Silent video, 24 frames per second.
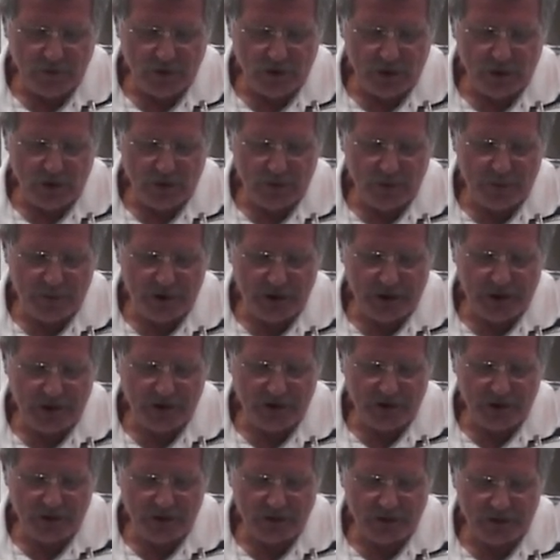we
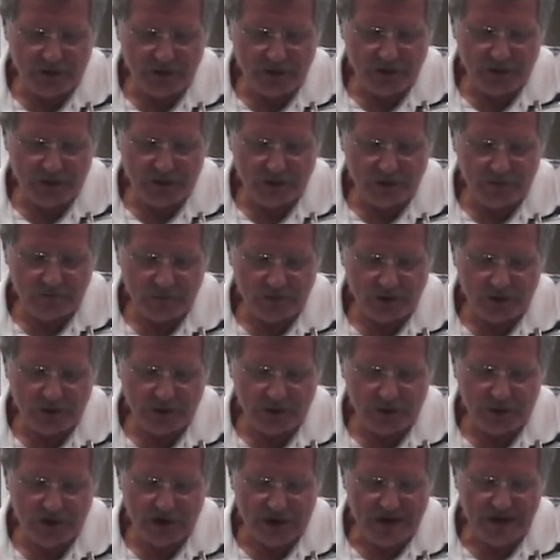compared
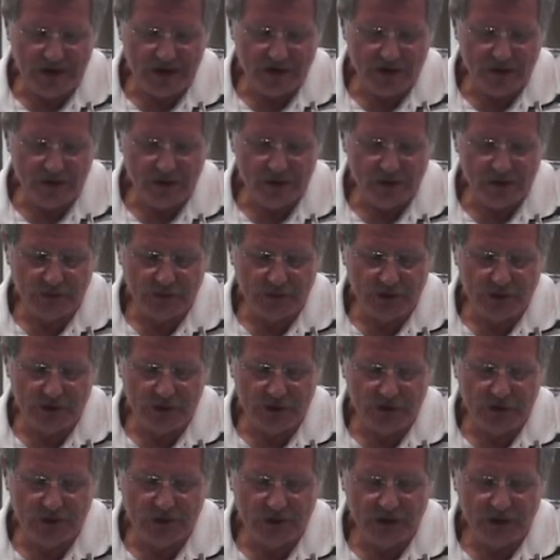an industrial
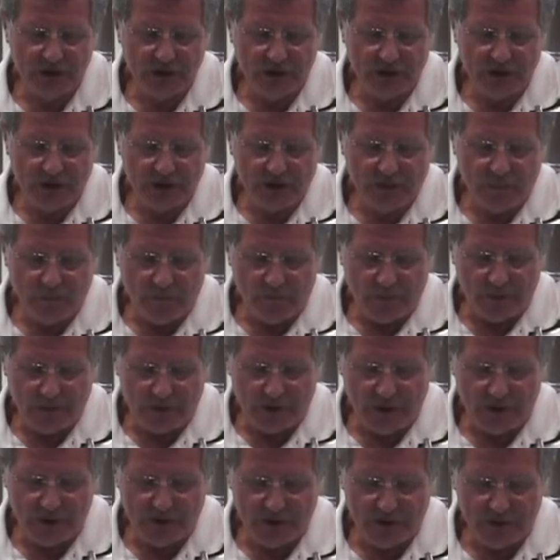surfactant,
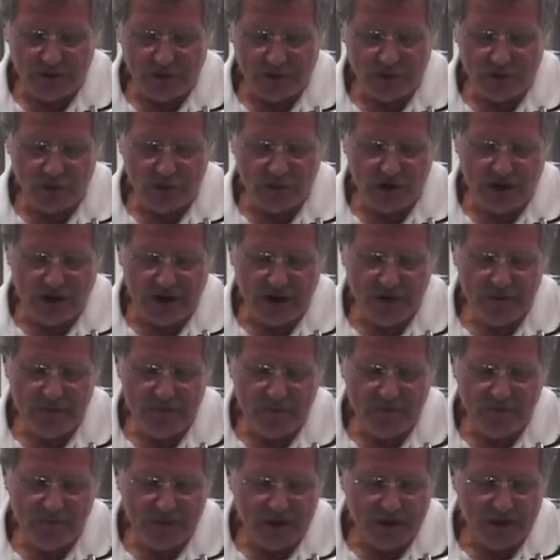that's the blue
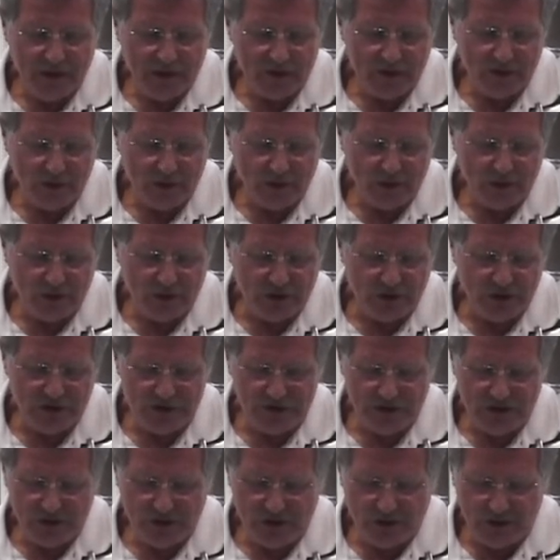line, so you can
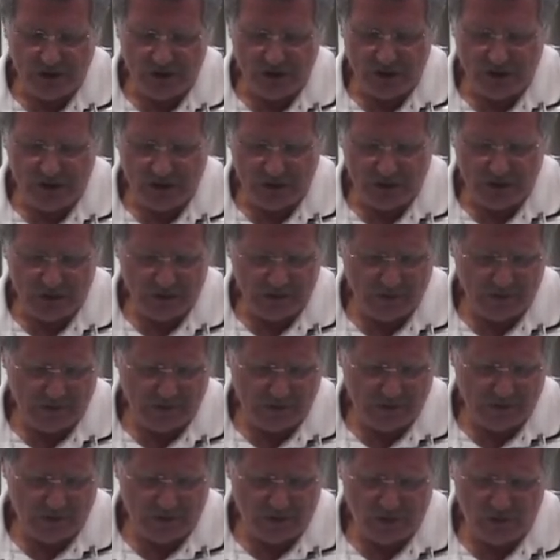see that
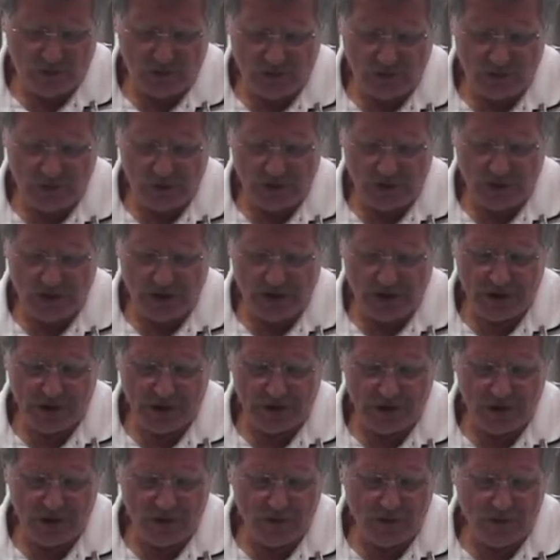you could
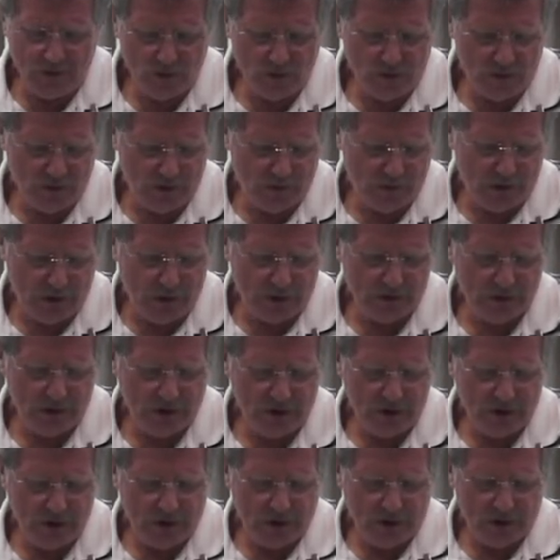only remove about
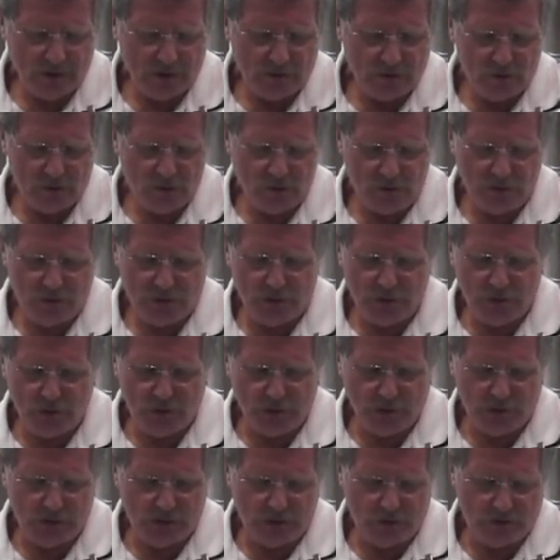
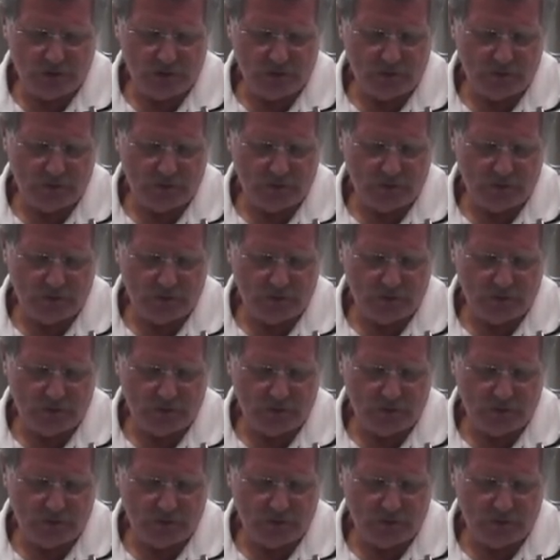2/3